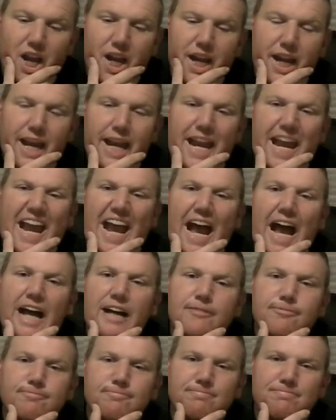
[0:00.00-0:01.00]
Yeah.
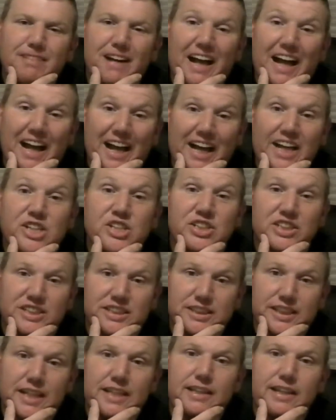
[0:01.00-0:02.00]
I just
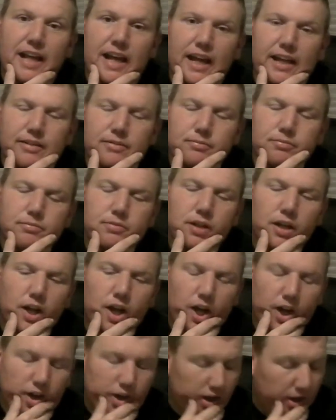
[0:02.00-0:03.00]
said that.
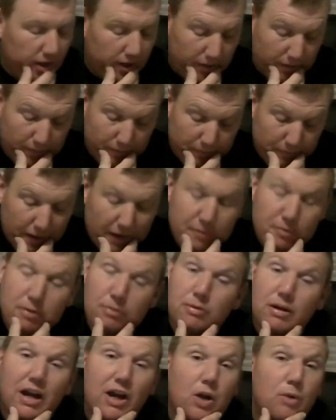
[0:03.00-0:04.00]
I
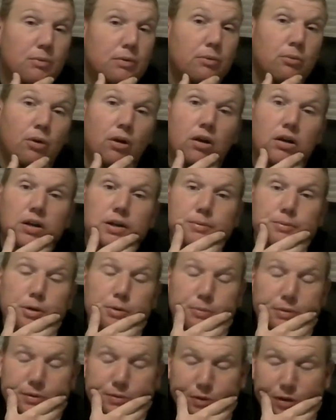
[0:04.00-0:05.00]
hope I'm
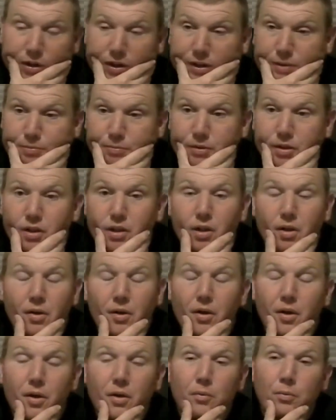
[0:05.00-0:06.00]
wrong.
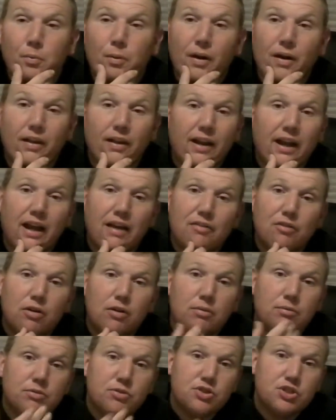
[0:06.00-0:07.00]
Probably have
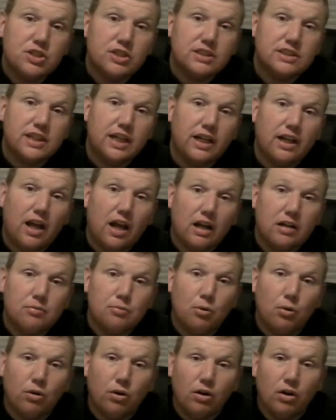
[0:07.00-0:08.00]
a Shinsuke
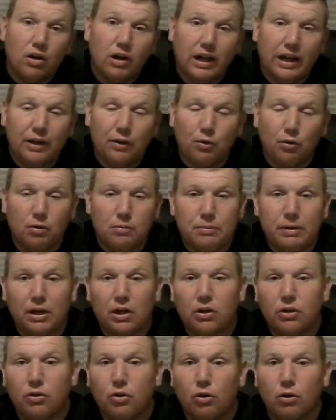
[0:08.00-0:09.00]
Nakamura and or
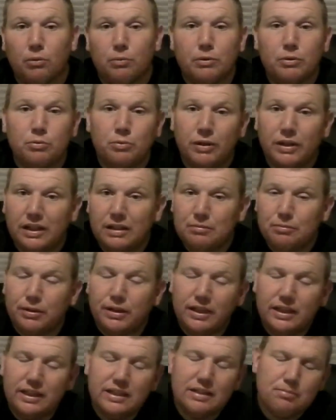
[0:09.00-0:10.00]
Baron Corbin winning
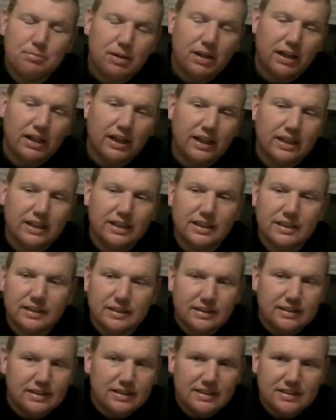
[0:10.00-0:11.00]
Money in the Bank.
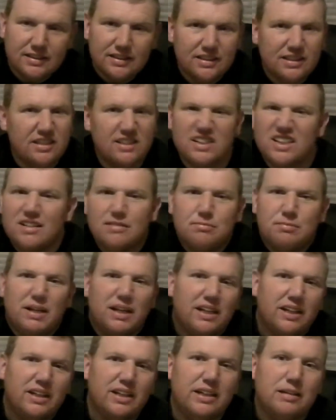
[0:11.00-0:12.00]
Doesn't make
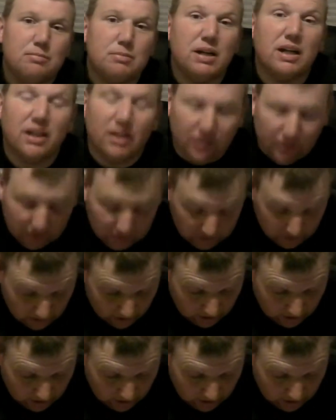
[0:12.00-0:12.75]
it any better.